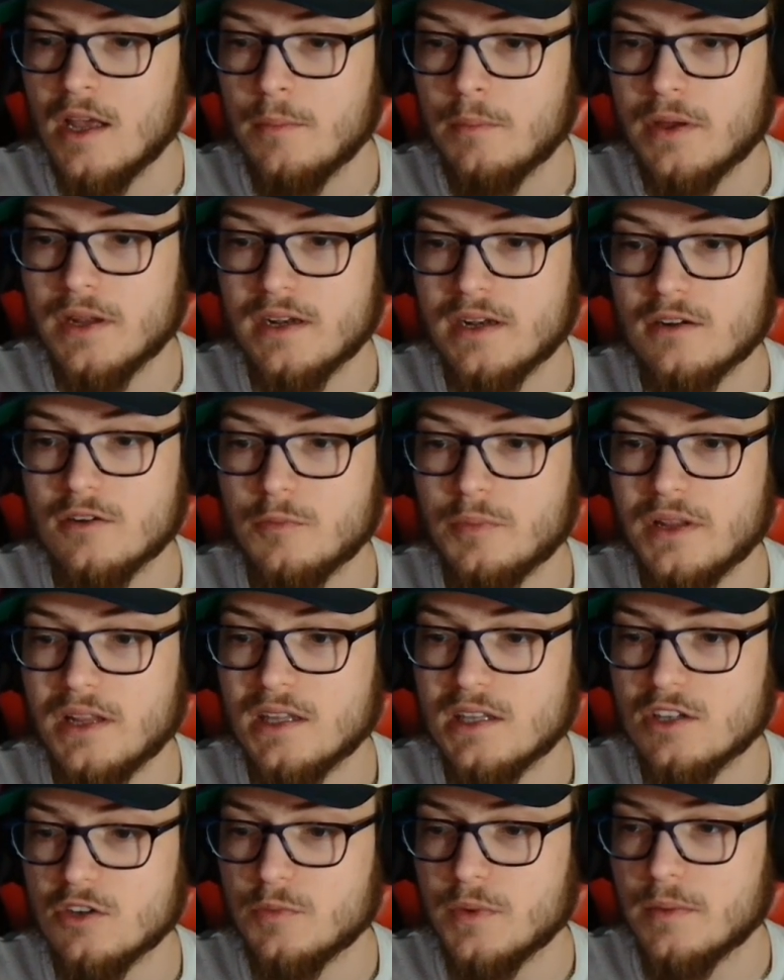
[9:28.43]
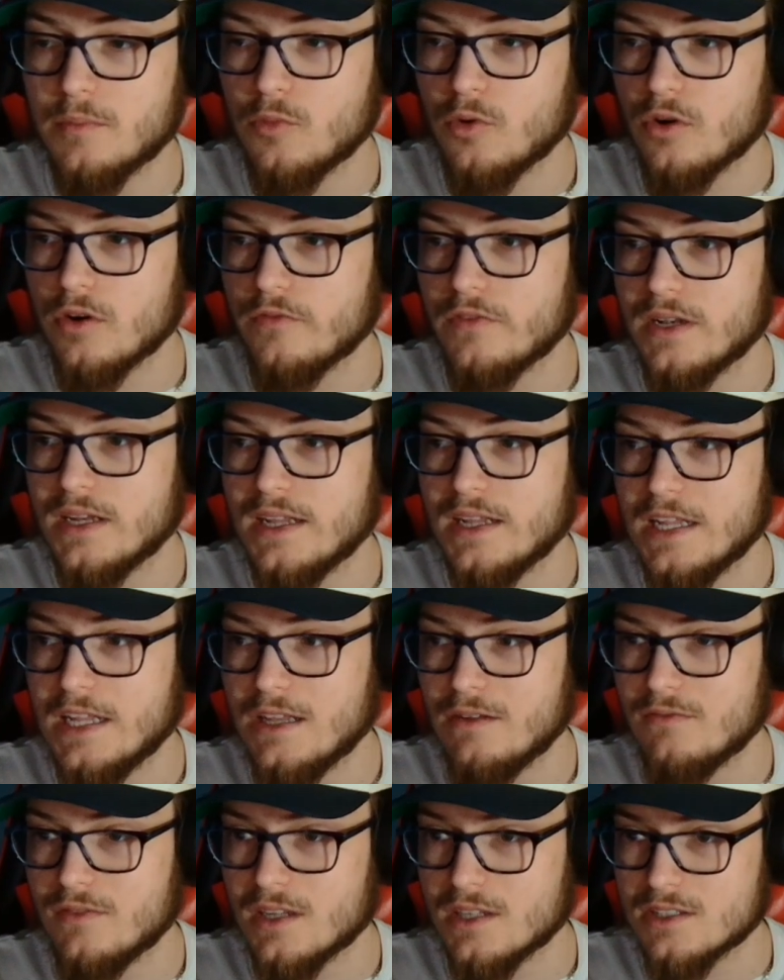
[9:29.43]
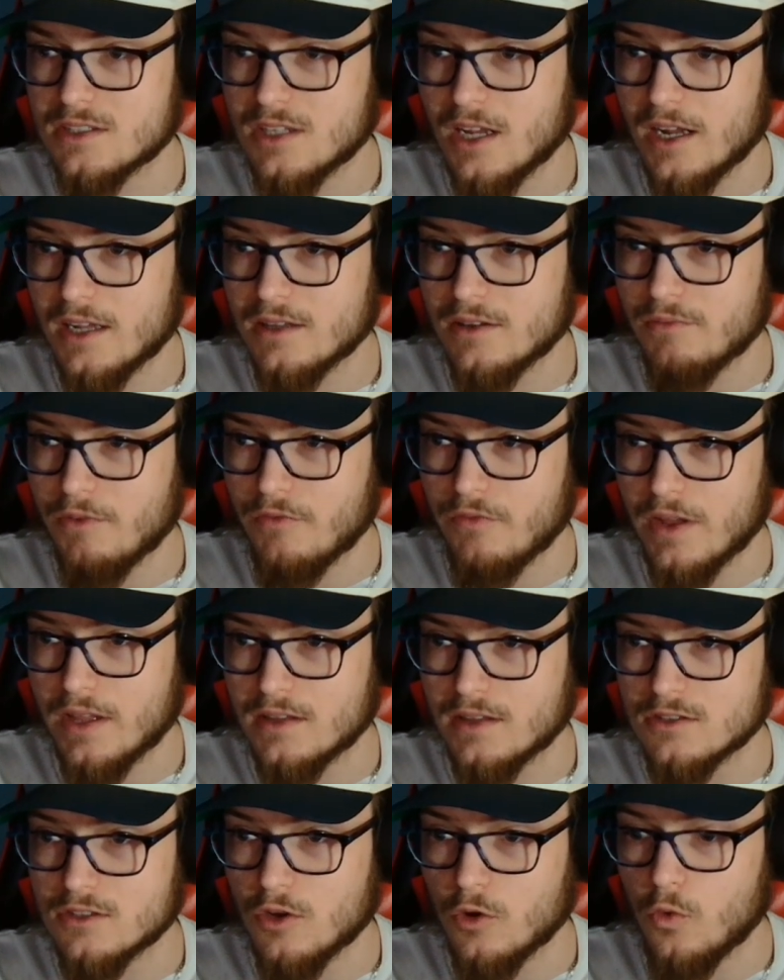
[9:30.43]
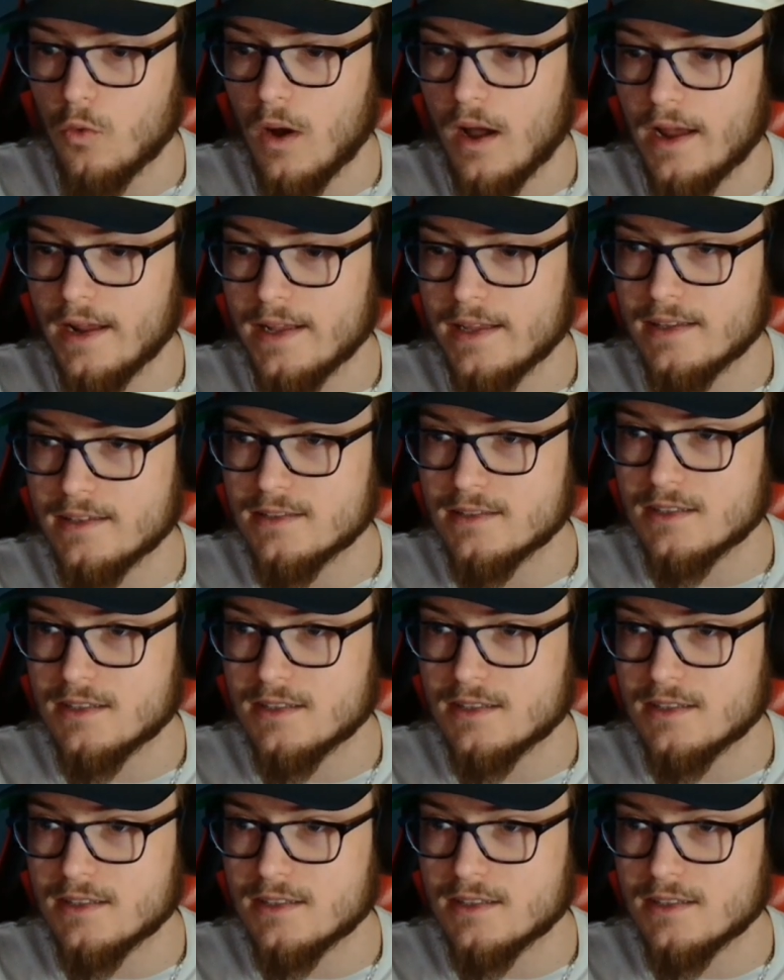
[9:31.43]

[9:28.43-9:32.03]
but it'll be a little bit more of an evening style of event. So why is